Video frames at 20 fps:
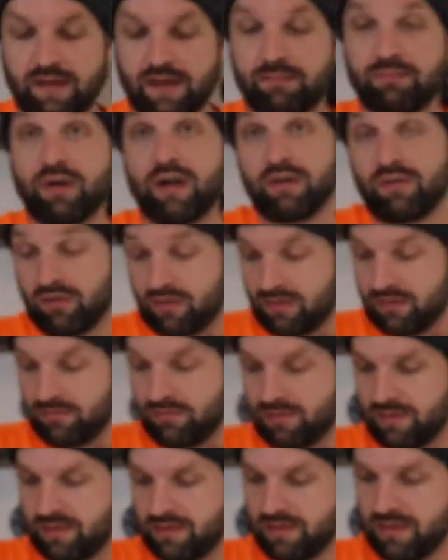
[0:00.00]
that
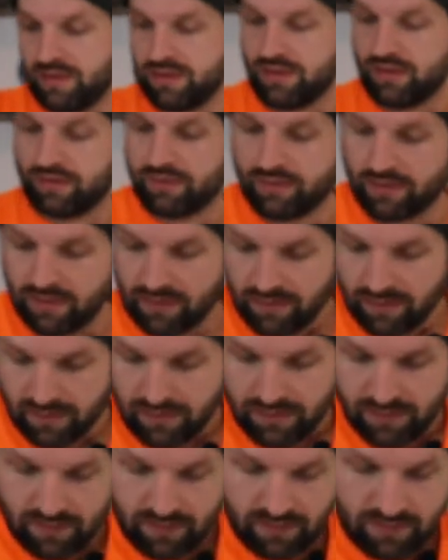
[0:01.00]
breadcrumb and just
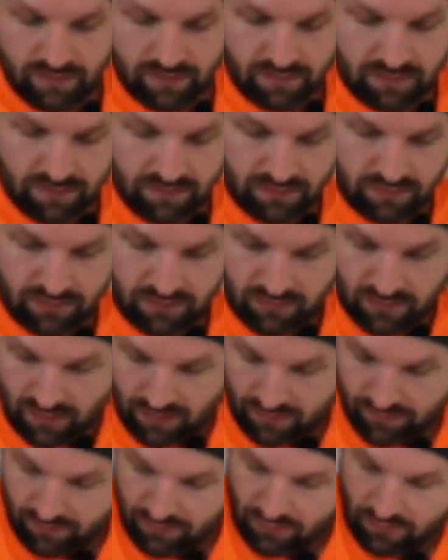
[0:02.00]

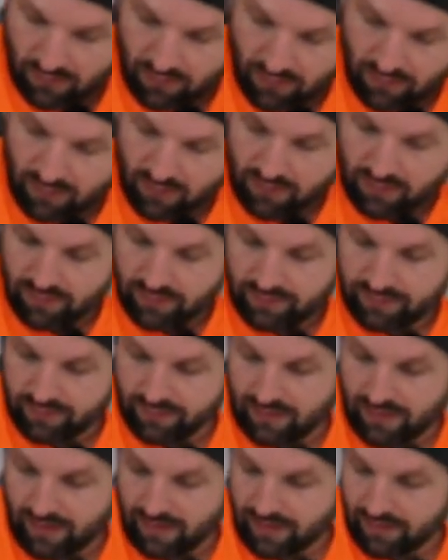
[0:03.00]
cover all
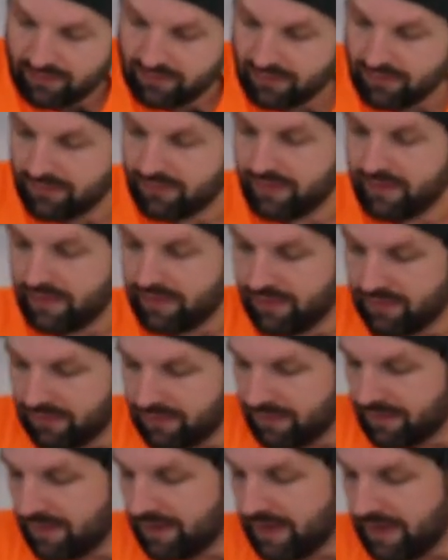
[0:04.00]
sides of it.
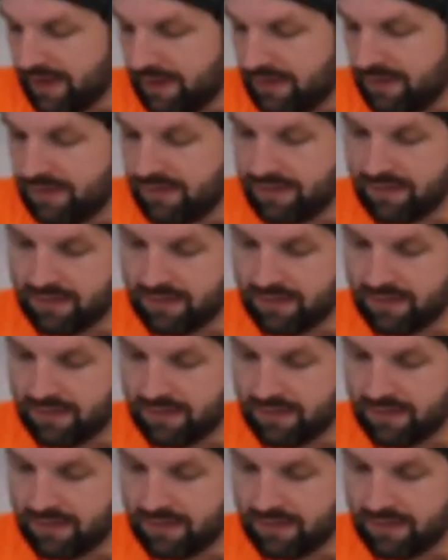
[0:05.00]
All right,